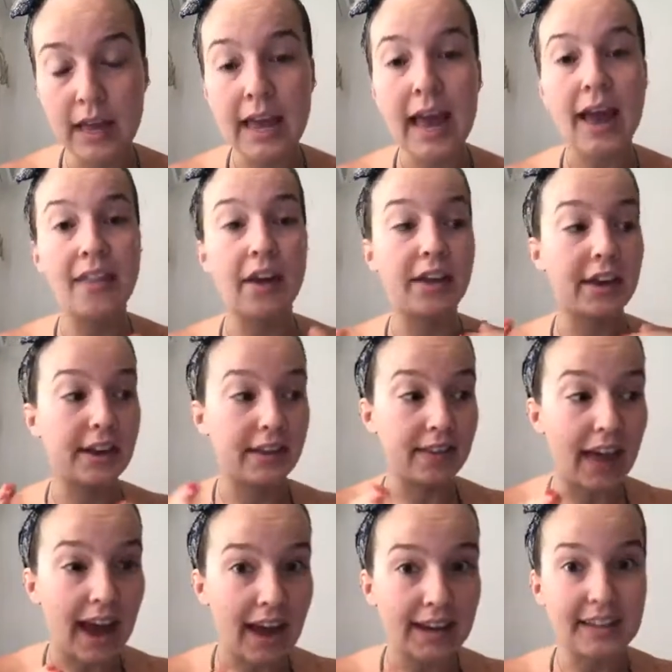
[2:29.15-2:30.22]
And
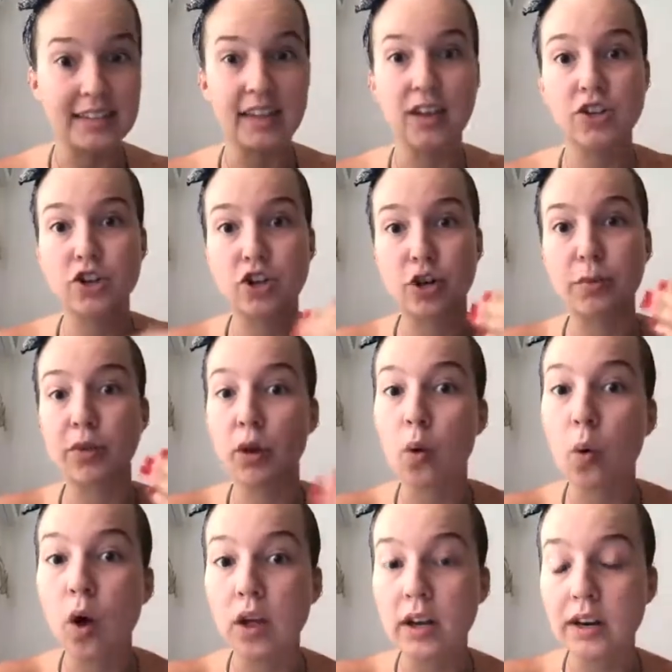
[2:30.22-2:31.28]
that is going to determine the
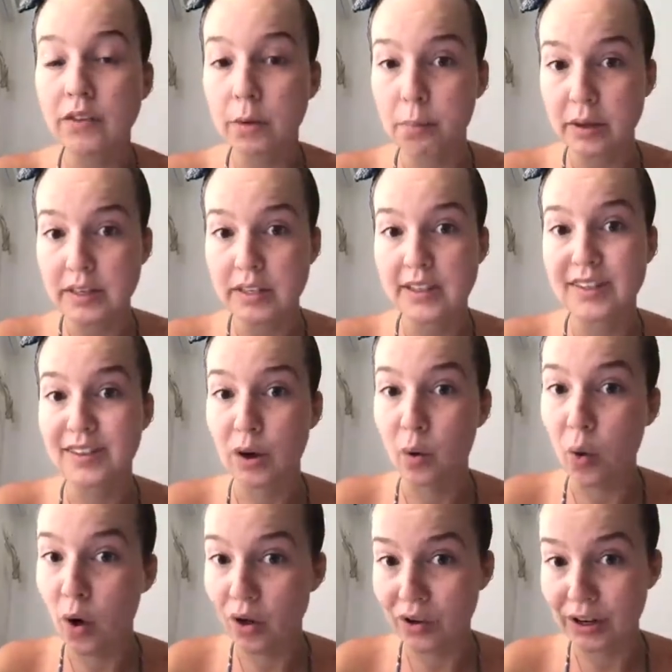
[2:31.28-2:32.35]
quality of your business and the
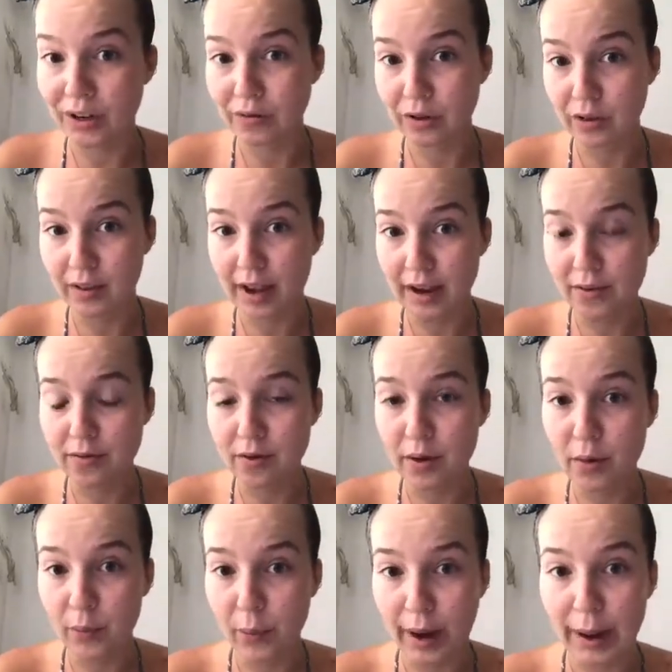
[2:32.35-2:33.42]
quality of your life,
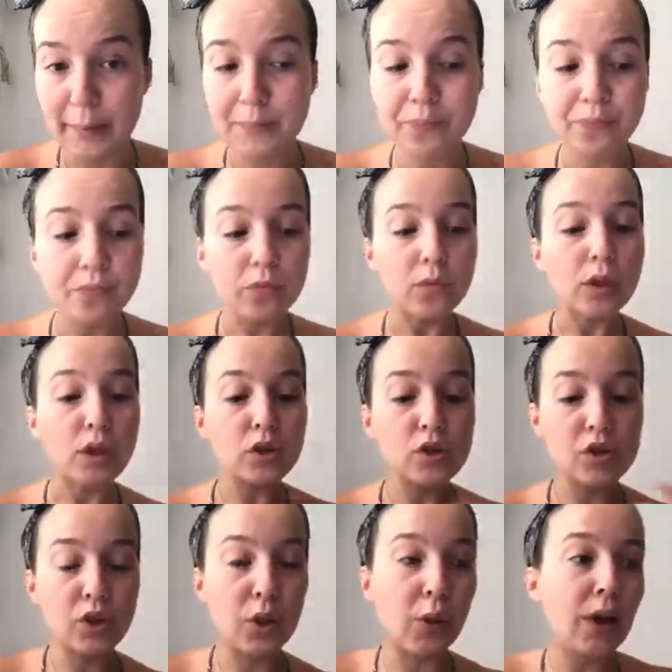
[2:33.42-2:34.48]
right?
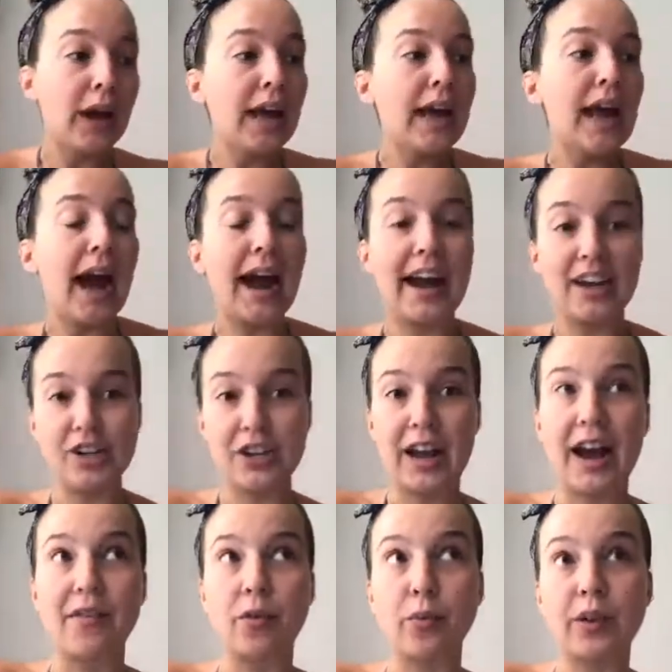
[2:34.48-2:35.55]
So I actually
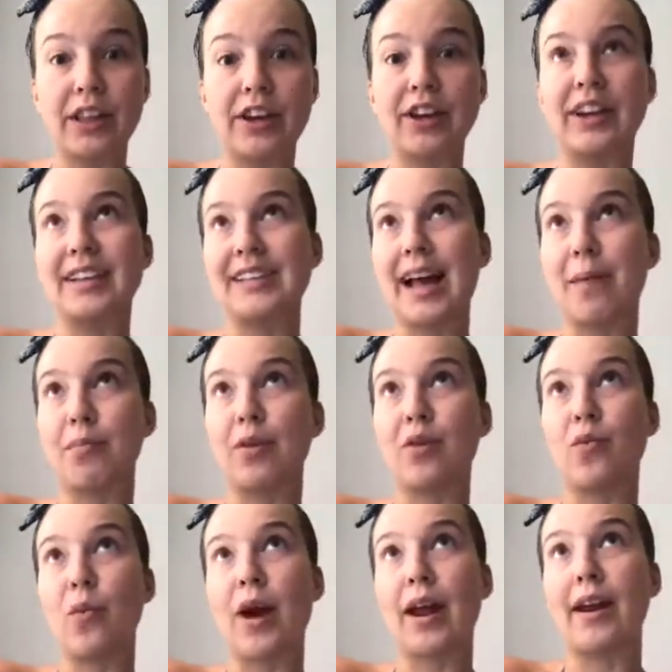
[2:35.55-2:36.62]
have a really good example
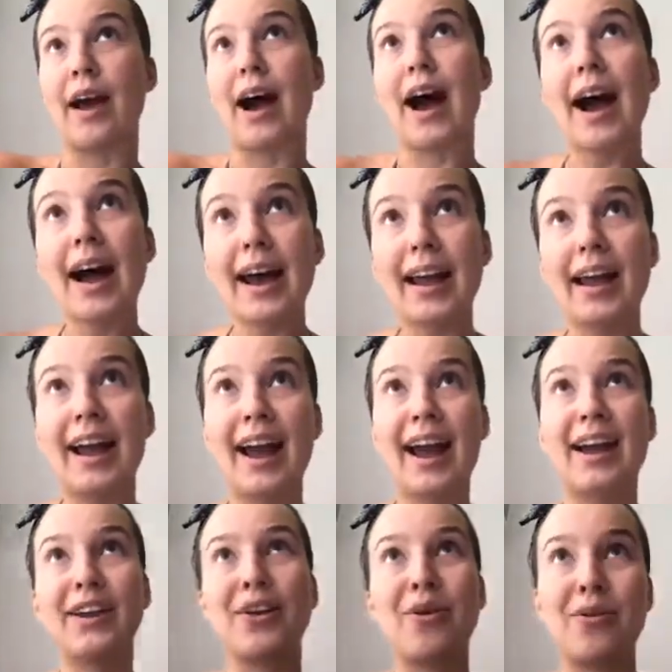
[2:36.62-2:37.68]
of when I
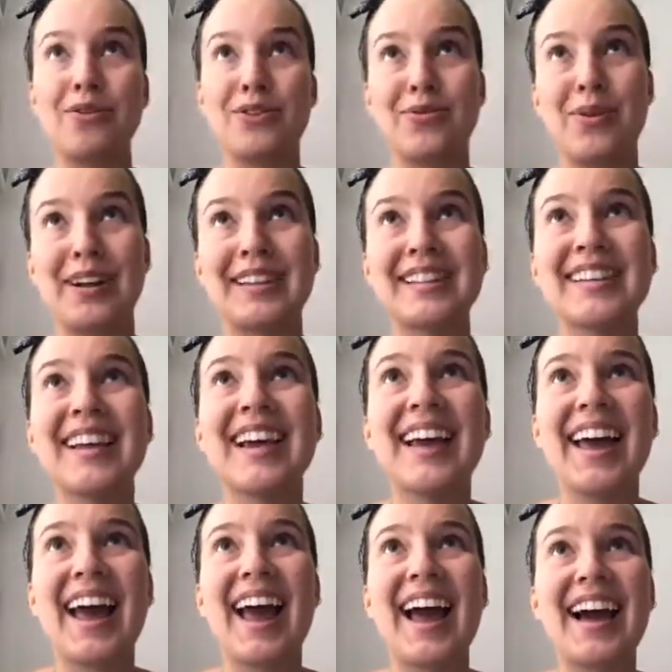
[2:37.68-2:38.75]
had a coach once.
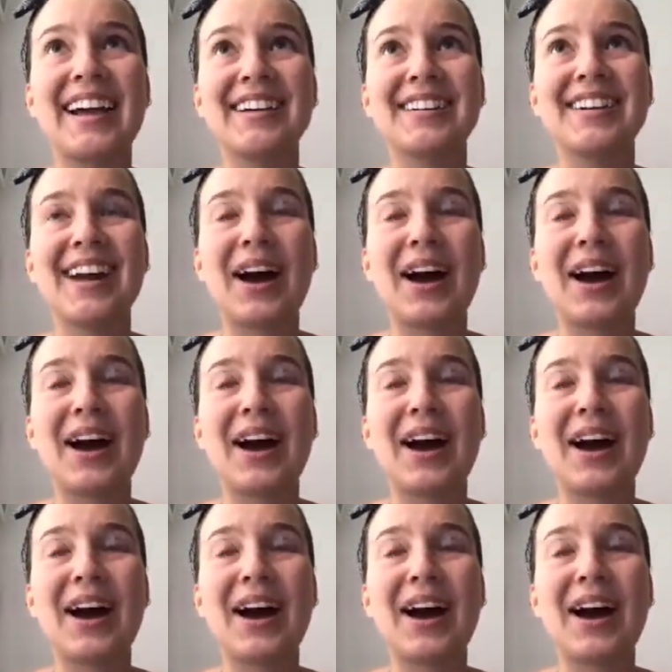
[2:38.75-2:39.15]
And,